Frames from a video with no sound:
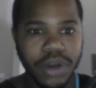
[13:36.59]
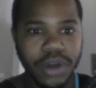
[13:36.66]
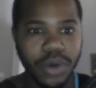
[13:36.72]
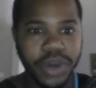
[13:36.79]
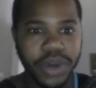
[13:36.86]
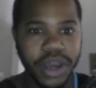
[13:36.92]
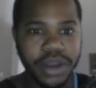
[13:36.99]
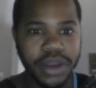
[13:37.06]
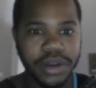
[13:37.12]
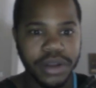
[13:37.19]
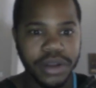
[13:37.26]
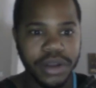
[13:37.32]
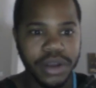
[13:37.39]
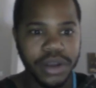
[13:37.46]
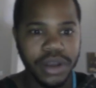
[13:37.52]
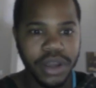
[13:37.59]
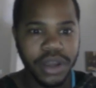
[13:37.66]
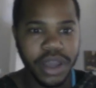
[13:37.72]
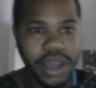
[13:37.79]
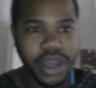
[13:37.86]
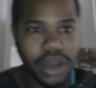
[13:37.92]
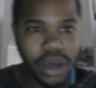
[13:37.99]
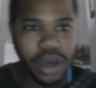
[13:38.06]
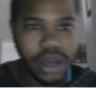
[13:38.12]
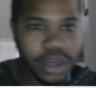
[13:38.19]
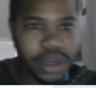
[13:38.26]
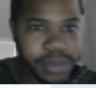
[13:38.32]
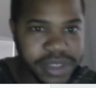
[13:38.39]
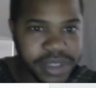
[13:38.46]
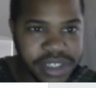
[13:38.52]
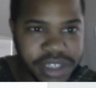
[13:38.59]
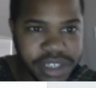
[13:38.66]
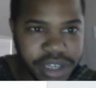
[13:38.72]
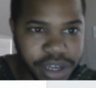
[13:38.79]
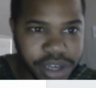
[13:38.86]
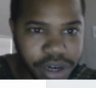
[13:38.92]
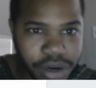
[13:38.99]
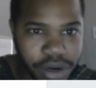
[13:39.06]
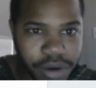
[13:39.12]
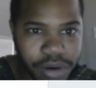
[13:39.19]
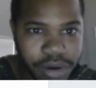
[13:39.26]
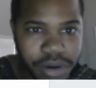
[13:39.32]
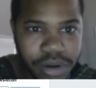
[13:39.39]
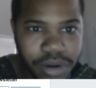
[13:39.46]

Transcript: Okay? And let me see here.